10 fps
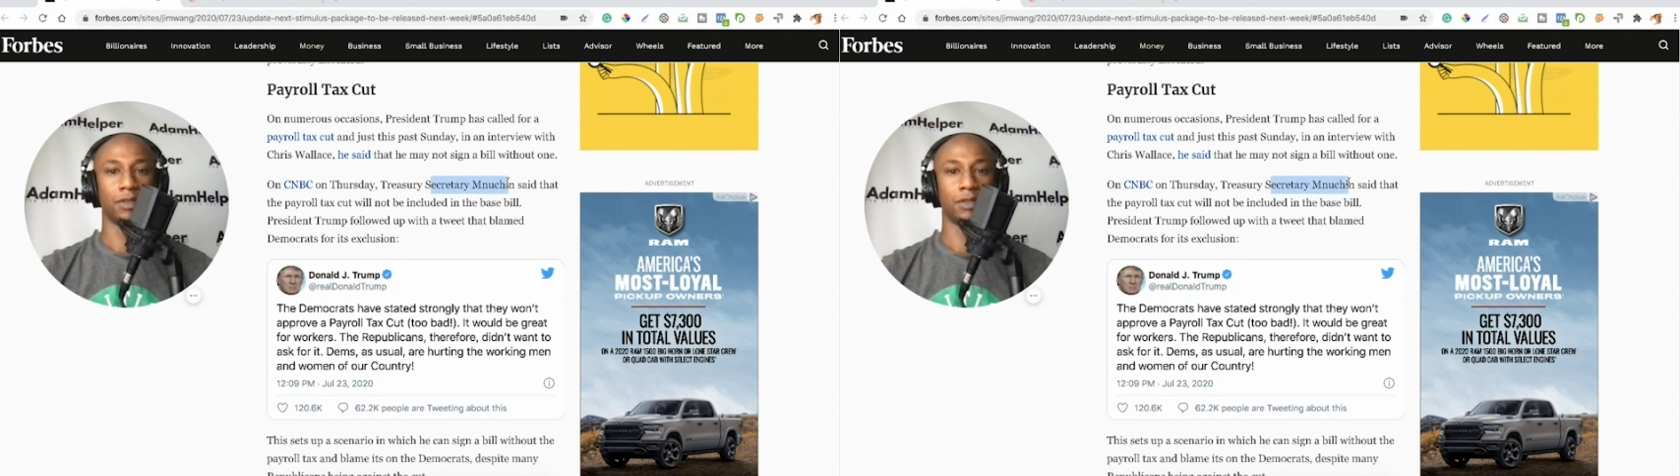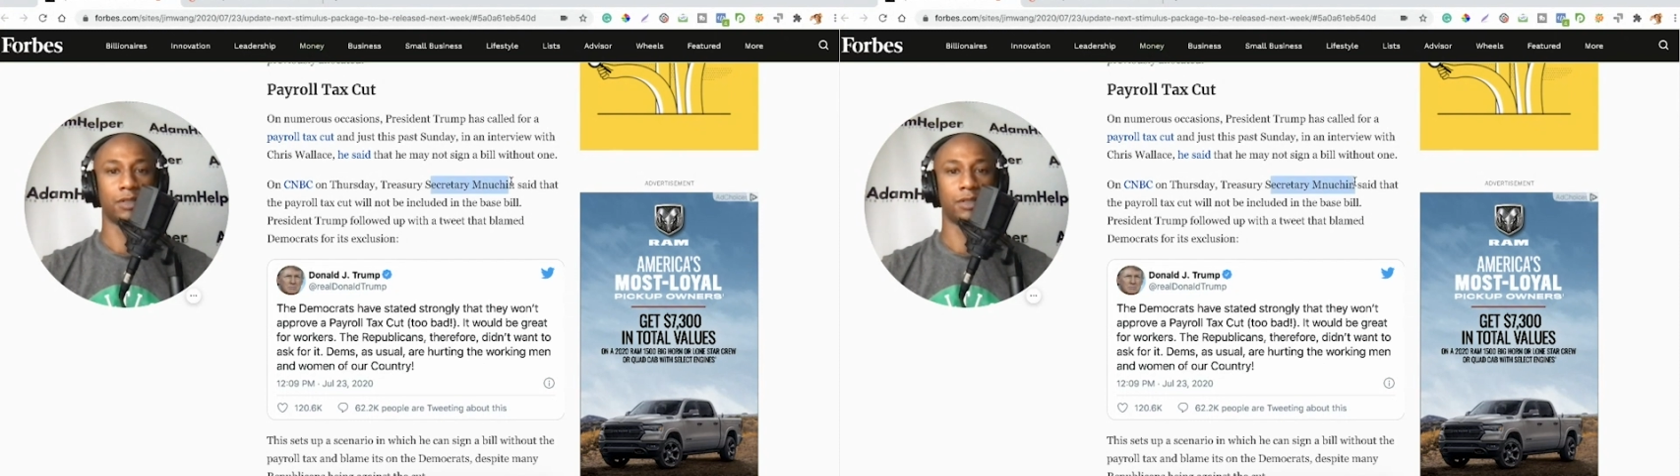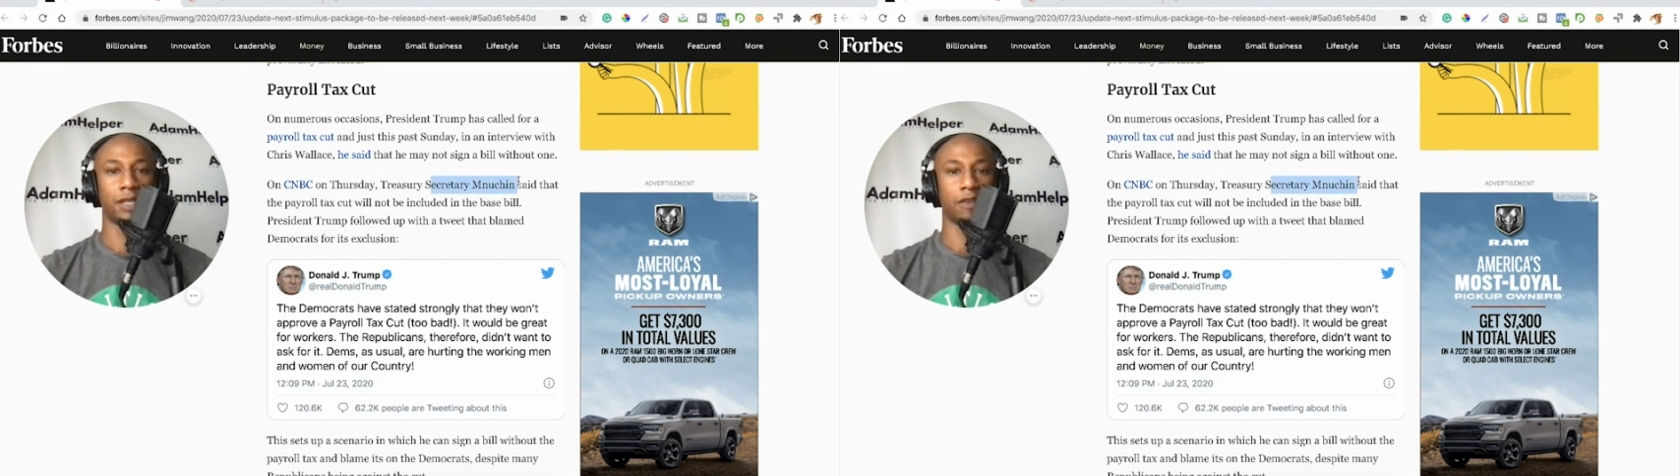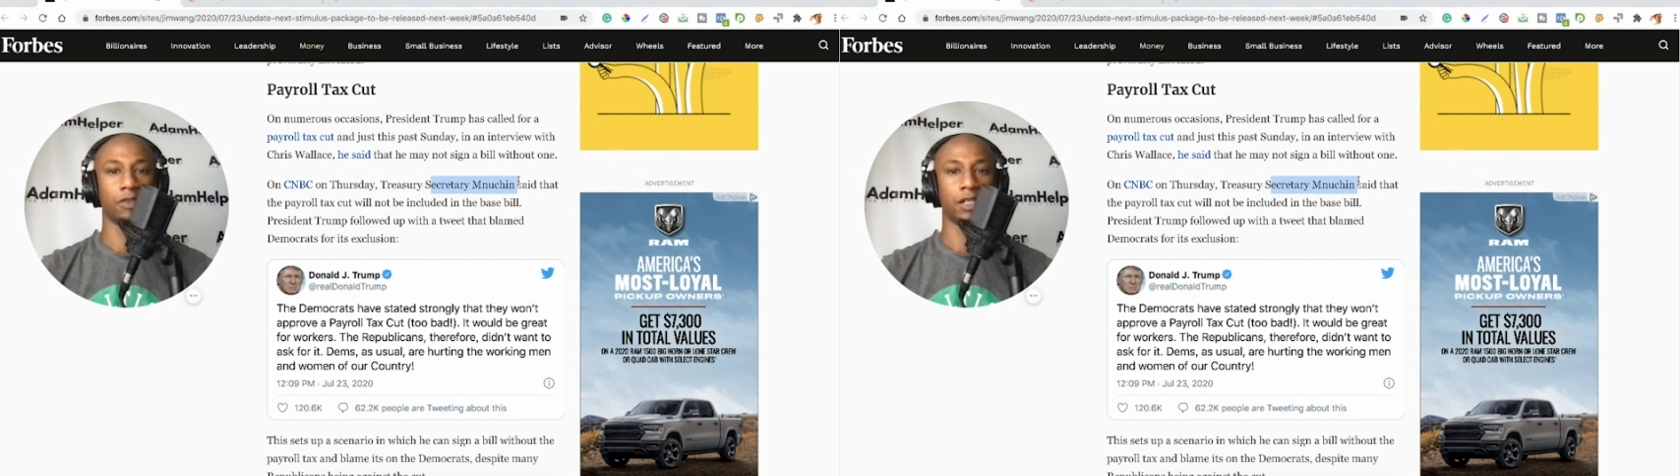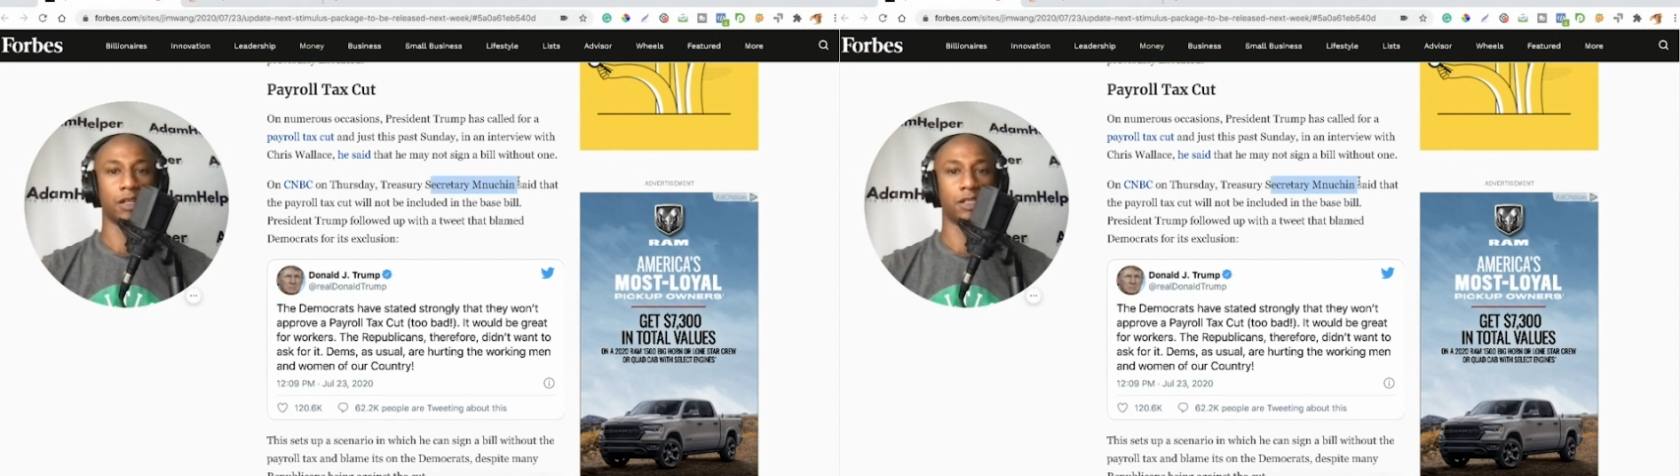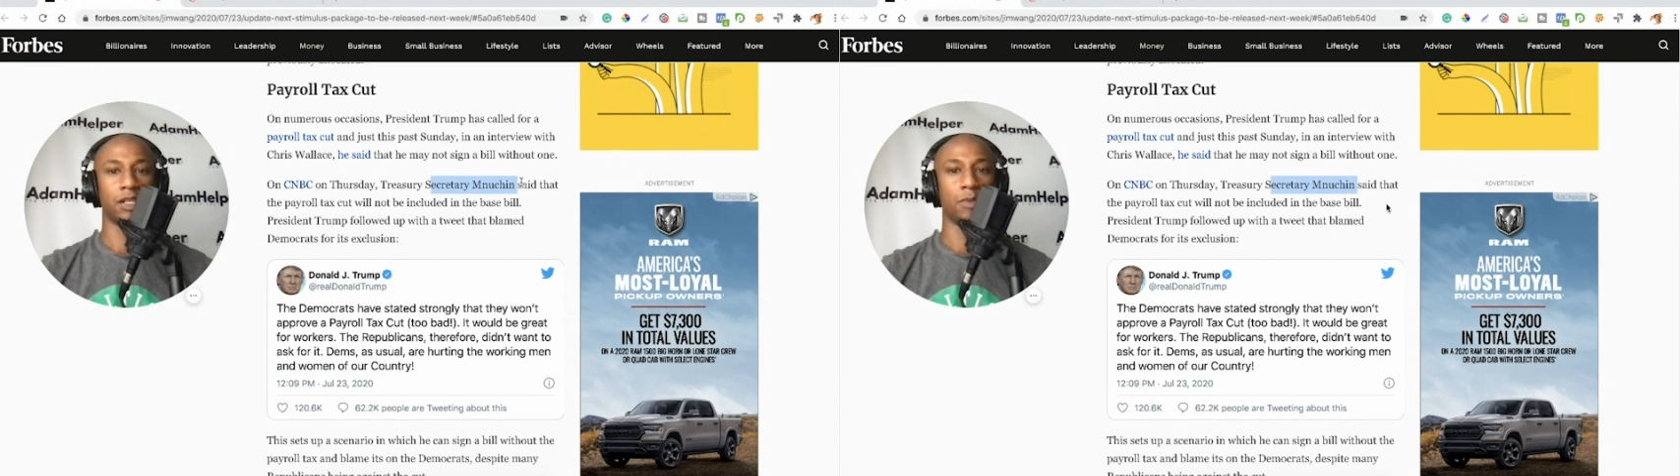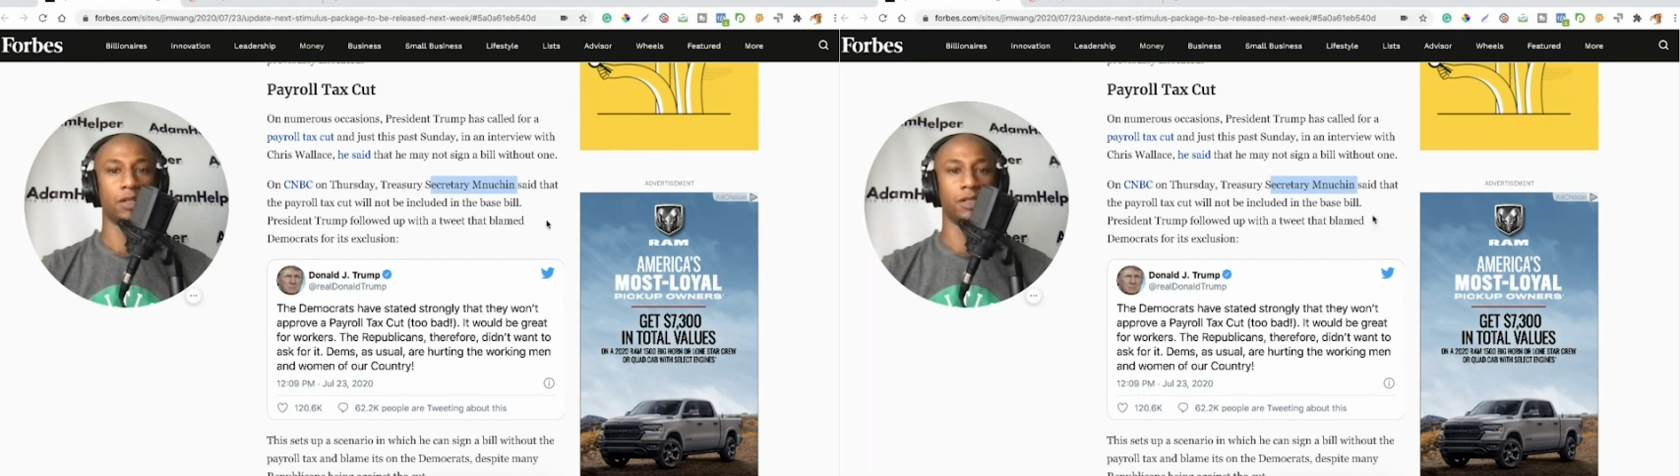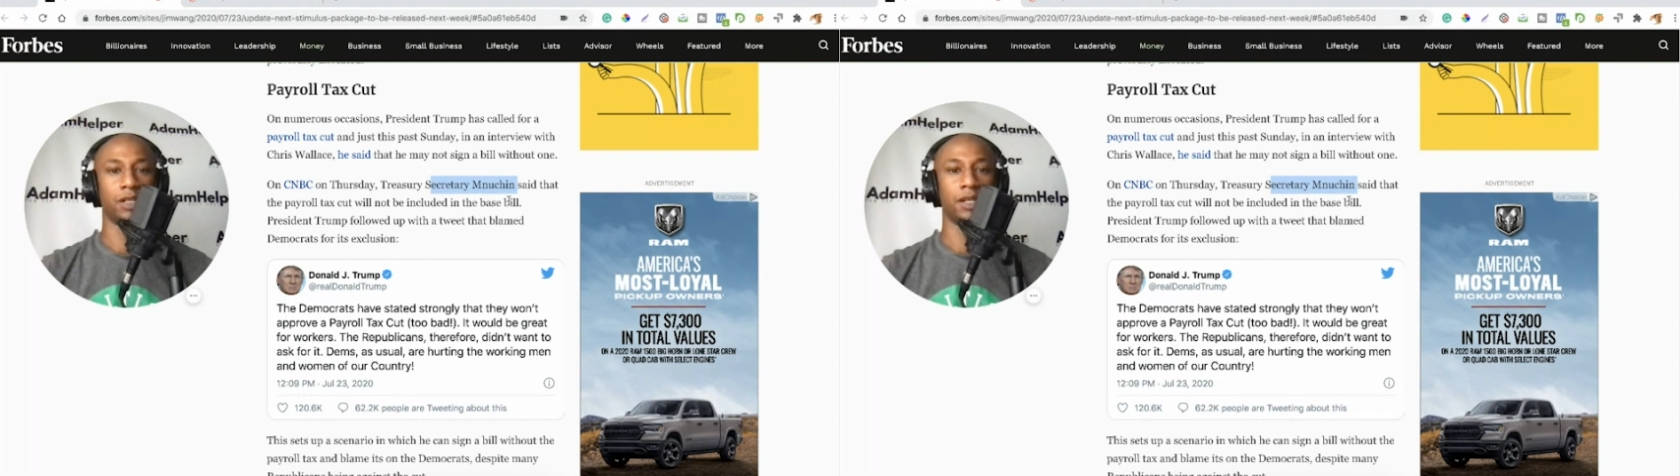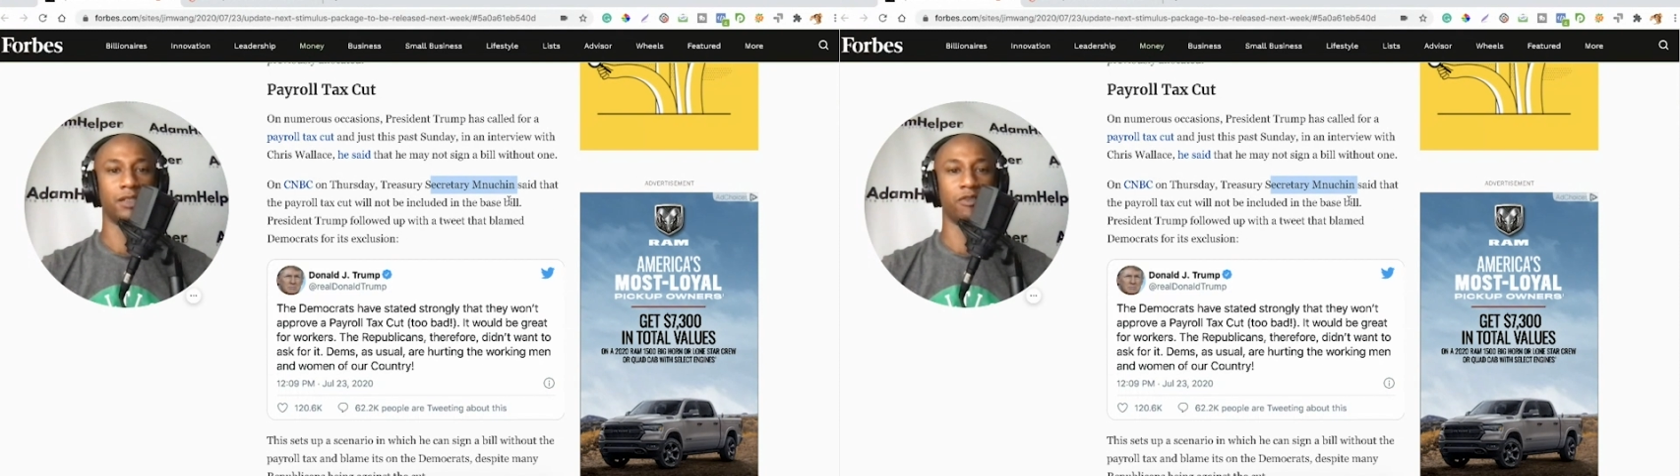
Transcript: Secretary Steve Mnuchin is